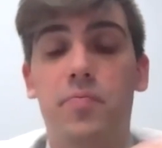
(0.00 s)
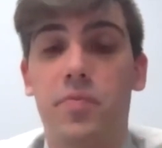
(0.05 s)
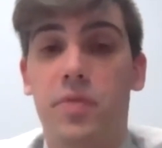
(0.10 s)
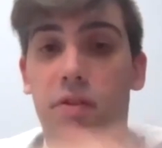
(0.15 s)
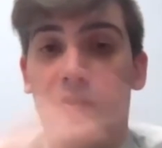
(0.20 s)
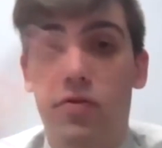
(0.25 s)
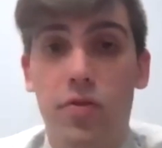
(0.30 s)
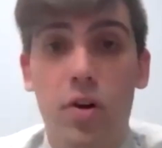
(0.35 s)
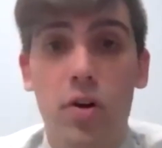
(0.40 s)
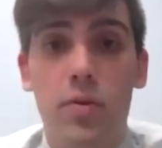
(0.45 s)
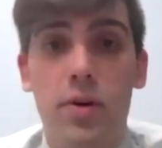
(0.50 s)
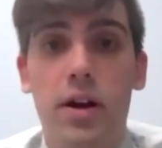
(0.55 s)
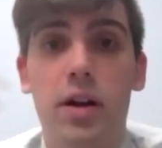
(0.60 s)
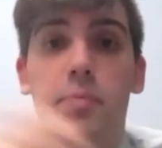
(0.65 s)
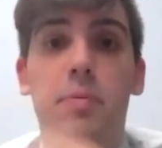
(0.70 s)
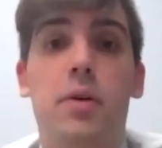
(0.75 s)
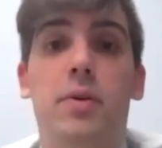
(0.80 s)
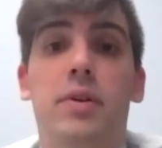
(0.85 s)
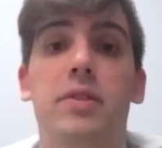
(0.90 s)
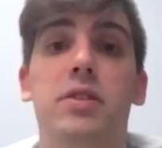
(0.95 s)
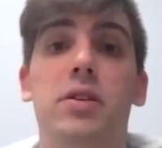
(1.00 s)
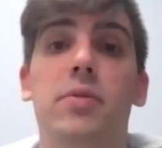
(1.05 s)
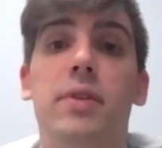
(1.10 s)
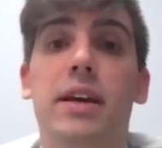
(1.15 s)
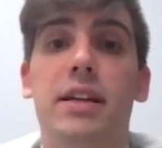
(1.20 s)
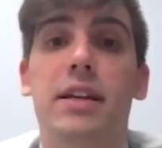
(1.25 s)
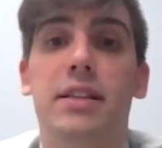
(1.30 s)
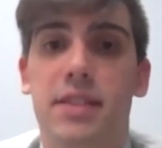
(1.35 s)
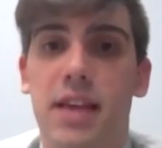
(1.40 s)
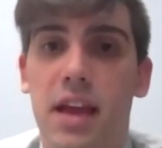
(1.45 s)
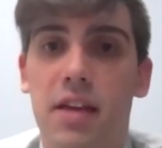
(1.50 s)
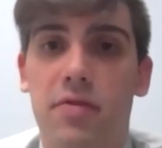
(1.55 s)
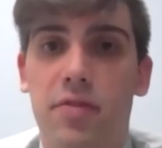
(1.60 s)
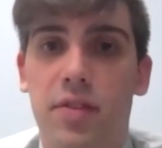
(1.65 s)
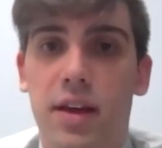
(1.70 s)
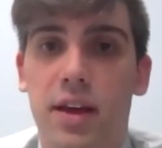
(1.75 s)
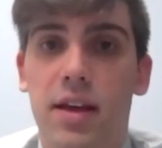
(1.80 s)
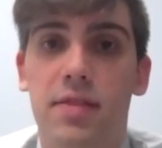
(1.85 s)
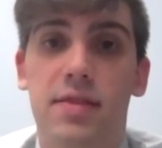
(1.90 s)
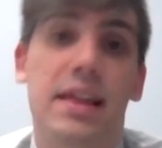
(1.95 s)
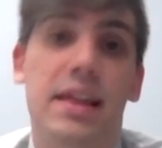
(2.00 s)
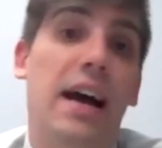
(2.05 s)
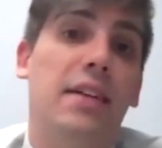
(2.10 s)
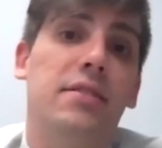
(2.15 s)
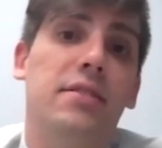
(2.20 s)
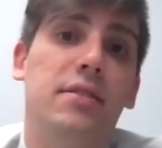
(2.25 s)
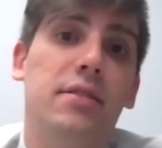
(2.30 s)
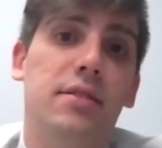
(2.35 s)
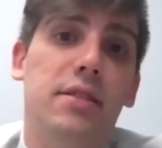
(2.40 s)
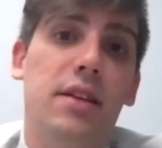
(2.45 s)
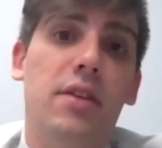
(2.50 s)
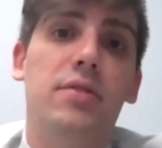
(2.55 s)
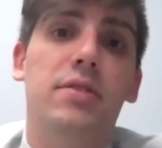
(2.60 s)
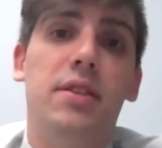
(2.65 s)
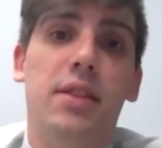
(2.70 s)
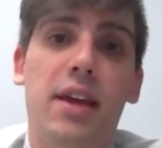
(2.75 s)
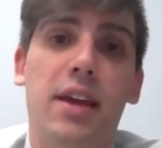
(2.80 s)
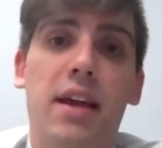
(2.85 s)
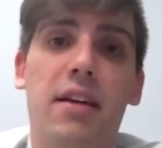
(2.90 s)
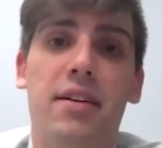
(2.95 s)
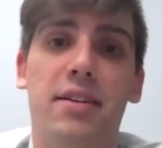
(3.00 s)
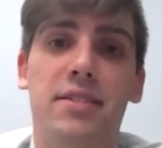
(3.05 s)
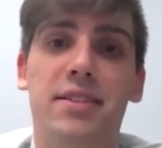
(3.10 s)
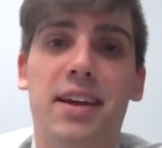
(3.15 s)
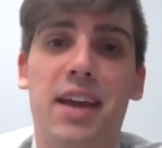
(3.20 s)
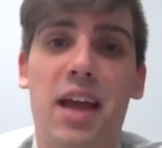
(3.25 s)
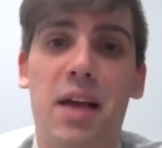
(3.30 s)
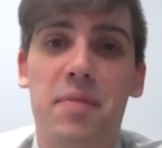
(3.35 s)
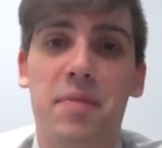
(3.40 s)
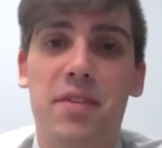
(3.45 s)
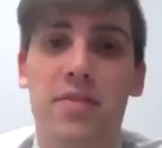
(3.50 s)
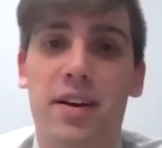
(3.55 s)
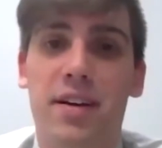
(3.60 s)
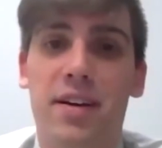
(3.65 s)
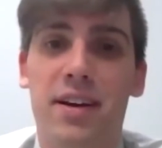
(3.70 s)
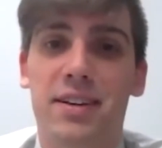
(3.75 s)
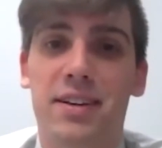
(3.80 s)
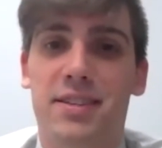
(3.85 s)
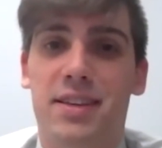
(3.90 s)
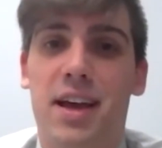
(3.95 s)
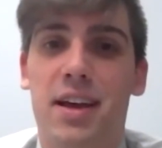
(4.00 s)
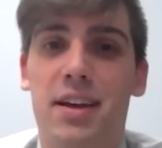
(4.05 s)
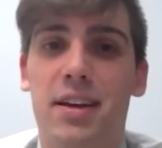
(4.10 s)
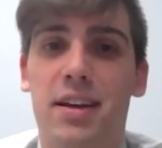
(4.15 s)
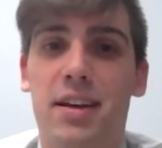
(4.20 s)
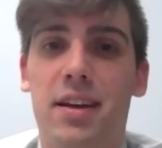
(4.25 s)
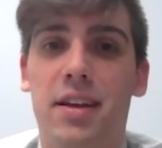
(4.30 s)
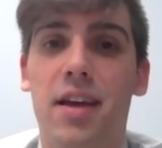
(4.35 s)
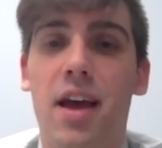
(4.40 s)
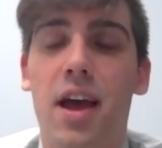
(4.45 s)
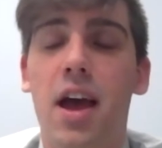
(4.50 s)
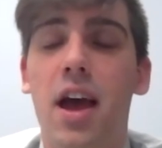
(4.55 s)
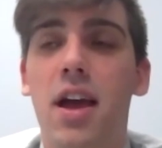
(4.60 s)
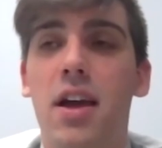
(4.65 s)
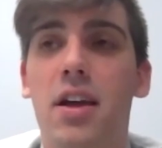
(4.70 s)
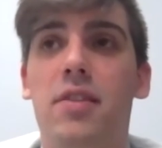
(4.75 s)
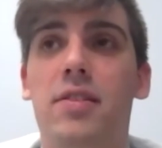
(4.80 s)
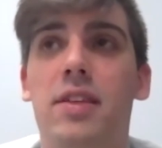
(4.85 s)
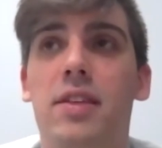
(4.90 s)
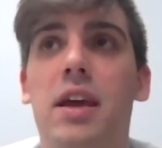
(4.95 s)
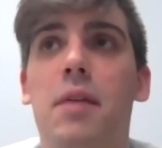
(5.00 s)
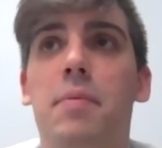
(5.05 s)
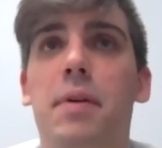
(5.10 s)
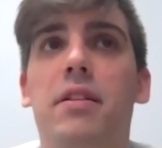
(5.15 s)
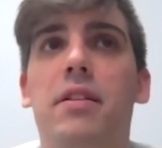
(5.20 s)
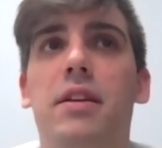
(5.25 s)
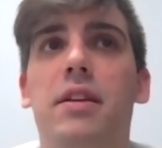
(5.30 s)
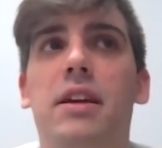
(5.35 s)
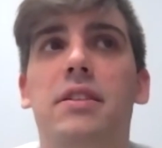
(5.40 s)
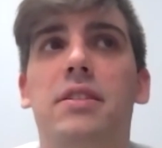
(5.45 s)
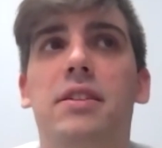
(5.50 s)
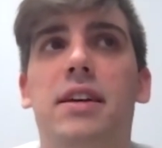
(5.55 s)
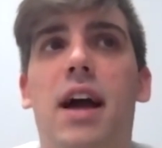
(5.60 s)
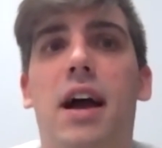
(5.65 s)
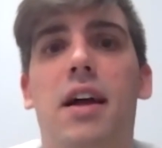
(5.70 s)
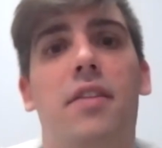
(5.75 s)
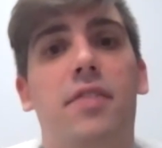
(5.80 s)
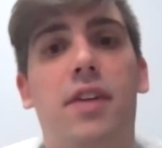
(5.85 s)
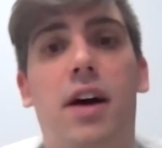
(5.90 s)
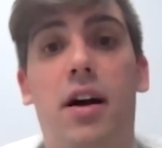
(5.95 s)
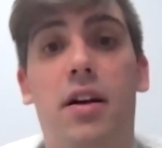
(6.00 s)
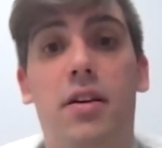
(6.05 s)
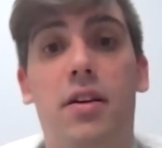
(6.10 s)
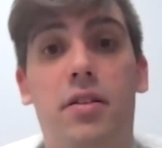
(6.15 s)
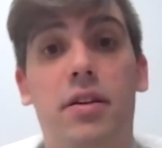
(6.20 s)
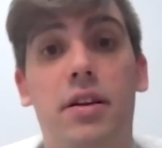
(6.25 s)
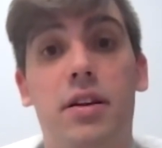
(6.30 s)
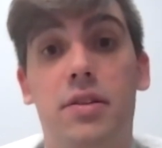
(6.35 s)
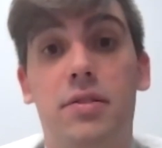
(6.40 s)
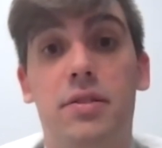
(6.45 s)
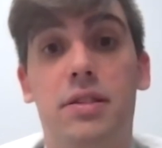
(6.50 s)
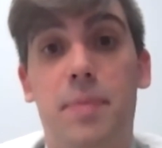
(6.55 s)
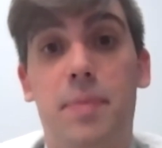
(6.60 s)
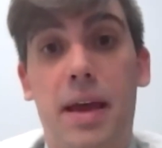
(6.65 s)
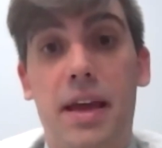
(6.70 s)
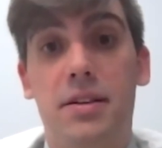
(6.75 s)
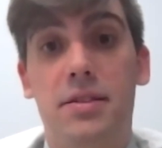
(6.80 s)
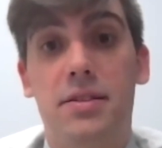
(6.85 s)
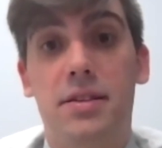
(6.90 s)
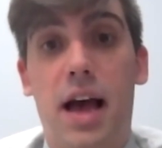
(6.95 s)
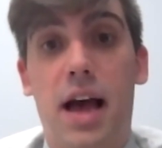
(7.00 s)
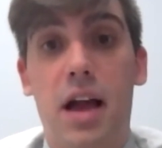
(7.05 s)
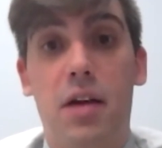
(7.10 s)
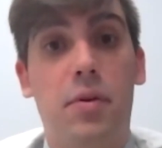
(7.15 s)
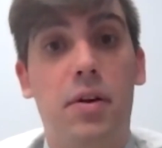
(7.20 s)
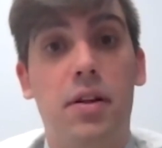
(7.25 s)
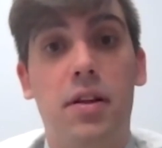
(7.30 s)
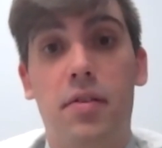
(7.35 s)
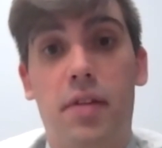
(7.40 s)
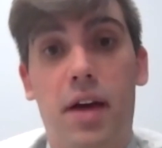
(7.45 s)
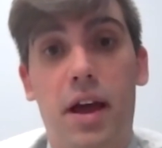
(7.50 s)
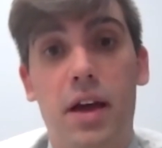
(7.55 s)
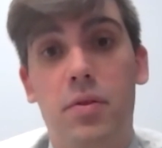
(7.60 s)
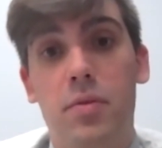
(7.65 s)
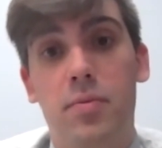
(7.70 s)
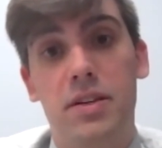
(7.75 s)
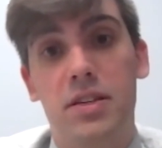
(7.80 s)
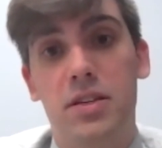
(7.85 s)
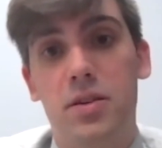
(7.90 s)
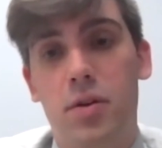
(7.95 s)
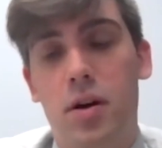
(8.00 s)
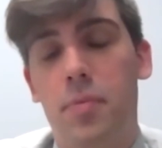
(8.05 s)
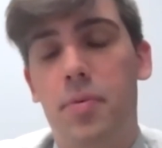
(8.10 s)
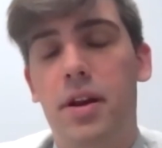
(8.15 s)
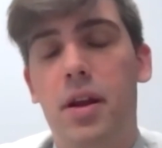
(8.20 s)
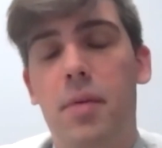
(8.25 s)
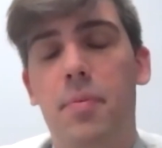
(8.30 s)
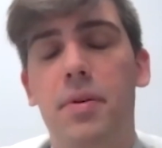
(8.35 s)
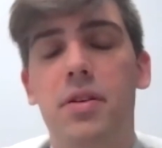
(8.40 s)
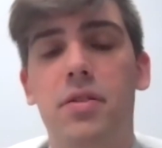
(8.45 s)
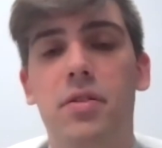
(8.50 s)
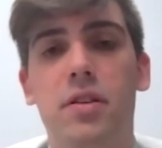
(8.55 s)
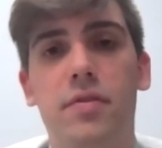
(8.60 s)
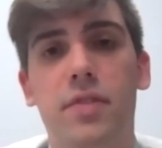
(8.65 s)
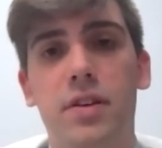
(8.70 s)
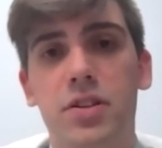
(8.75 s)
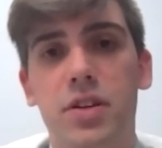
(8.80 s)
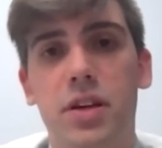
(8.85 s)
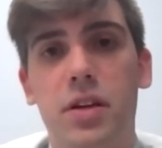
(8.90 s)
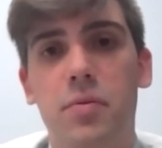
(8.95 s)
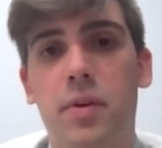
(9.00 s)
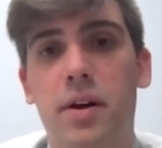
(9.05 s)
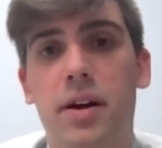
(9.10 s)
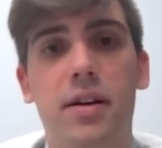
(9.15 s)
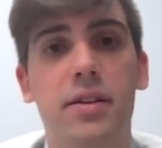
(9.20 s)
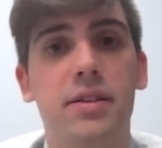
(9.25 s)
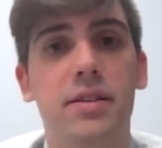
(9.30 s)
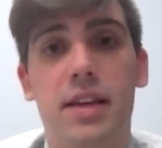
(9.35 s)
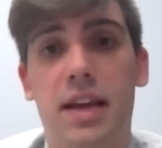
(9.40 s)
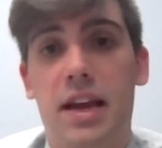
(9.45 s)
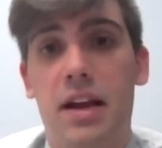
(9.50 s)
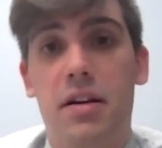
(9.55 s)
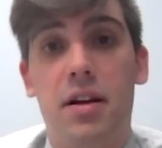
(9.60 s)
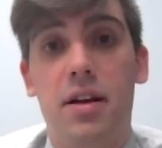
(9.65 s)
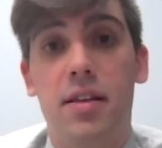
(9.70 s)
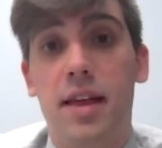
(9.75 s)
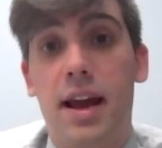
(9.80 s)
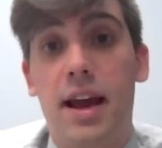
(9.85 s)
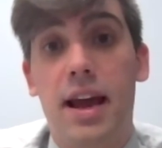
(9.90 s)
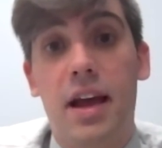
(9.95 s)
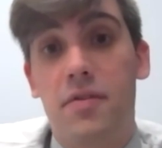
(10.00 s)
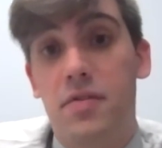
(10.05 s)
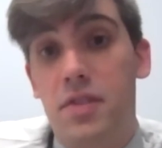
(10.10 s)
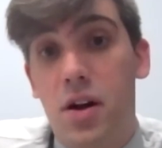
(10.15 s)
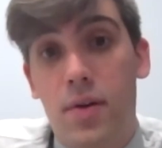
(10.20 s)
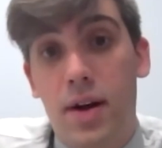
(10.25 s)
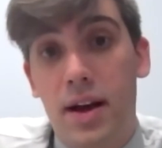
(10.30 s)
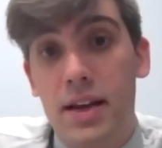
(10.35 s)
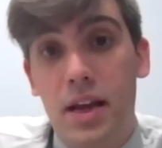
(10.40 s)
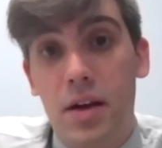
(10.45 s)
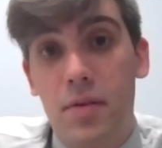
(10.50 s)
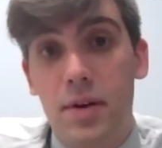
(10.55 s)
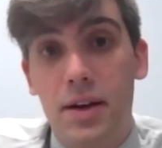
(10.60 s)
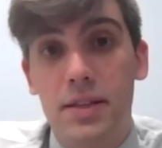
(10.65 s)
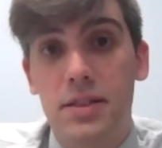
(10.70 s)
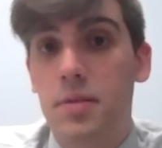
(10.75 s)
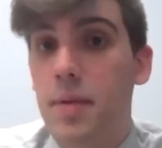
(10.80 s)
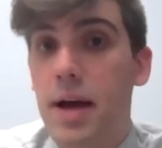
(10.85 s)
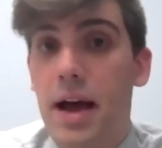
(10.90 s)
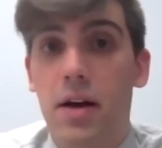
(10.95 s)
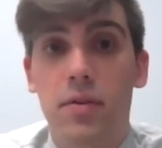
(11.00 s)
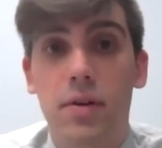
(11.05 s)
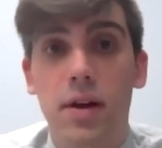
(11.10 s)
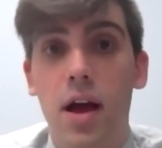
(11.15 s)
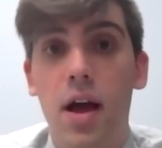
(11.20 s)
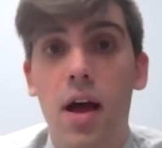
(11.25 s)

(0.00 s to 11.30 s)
forward, but we're doing it safely. Those are the areas that get me very excited. And, the ability to kind of conquer a new space. I really like when we do open up a new division where it's an area that I have no idea what it's about.